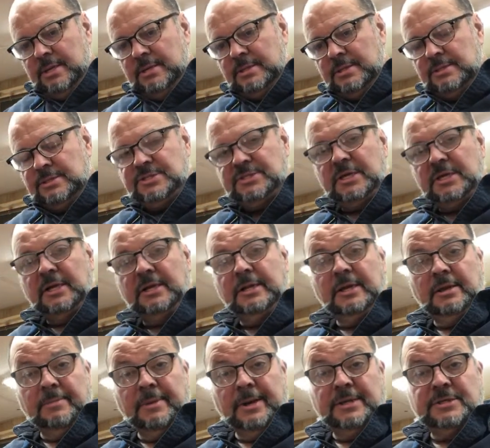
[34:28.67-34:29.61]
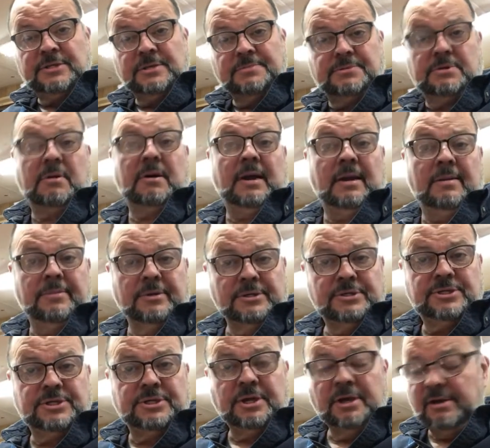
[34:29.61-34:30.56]
selling my subscribers
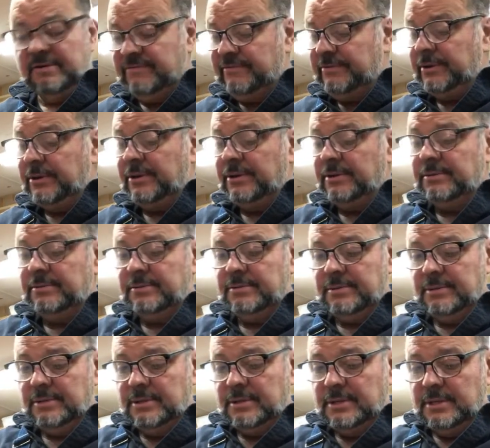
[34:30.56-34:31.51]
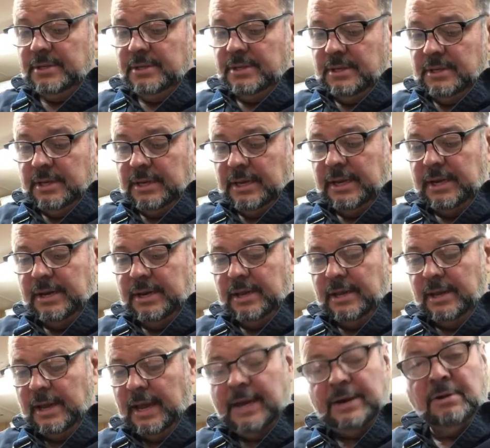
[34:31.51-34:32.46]
stuff, you know. And
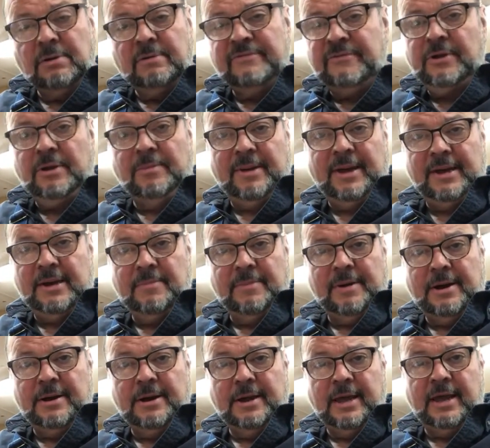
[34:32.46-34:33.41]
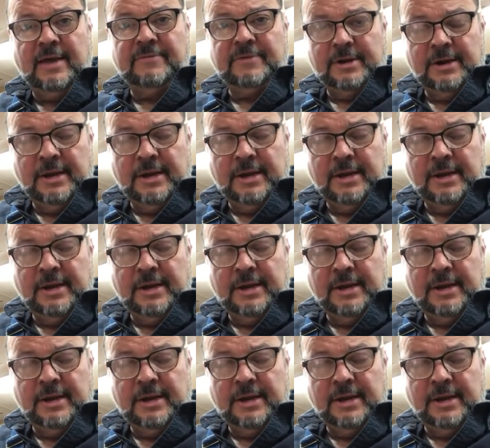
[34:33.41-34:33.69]
I don't feel bad about having an